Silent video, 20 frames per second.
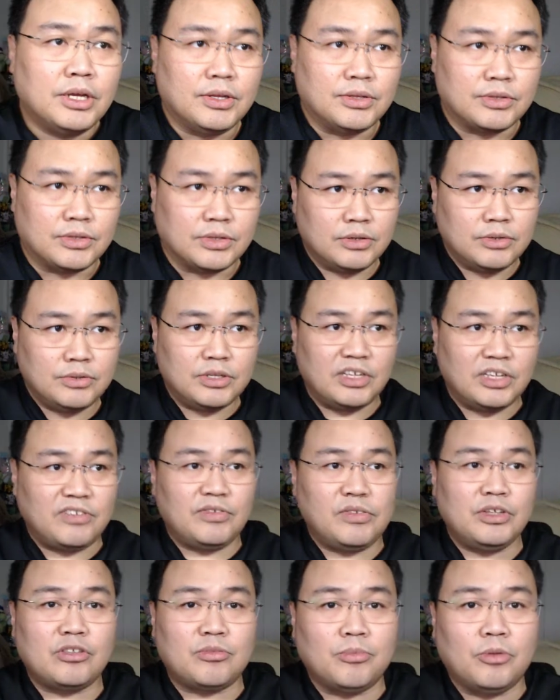So this
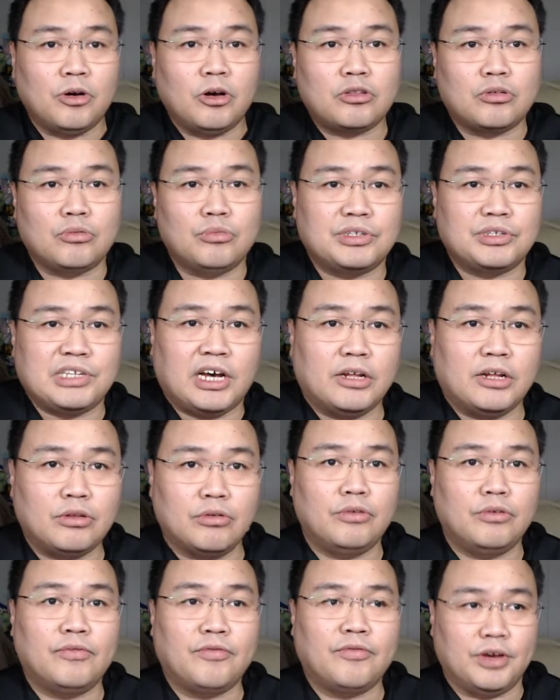video is more towards how do
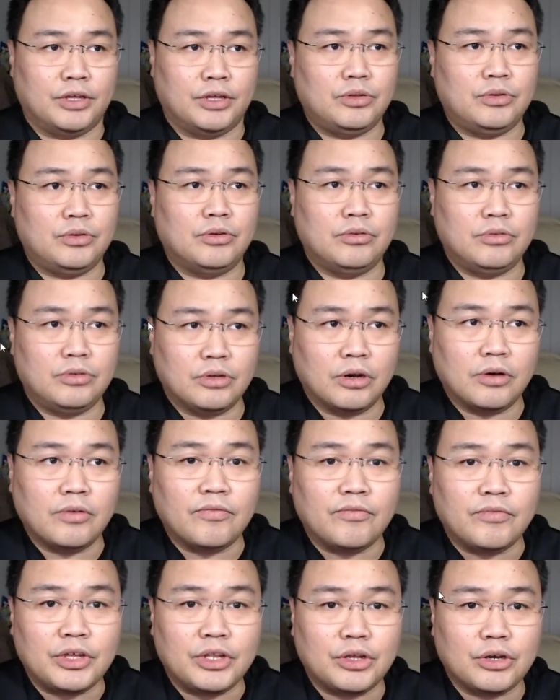you fine-tune your
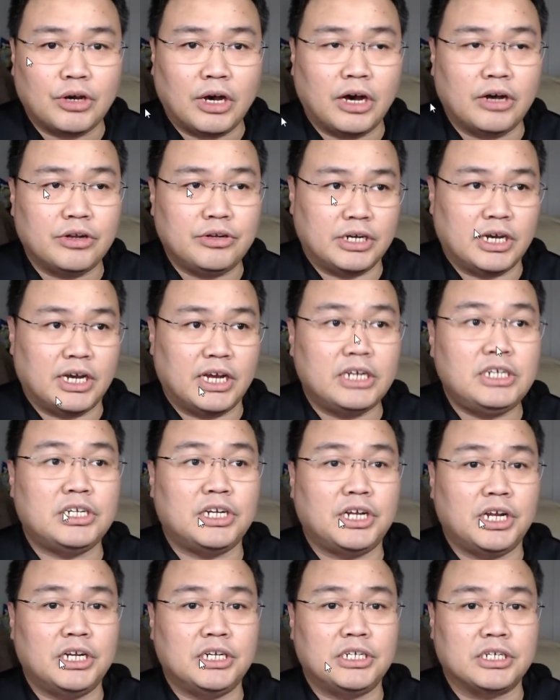video, how do I
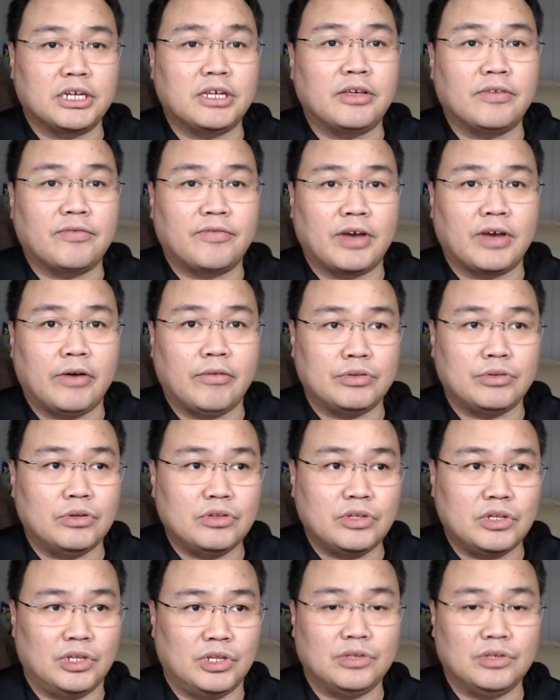change if I was using this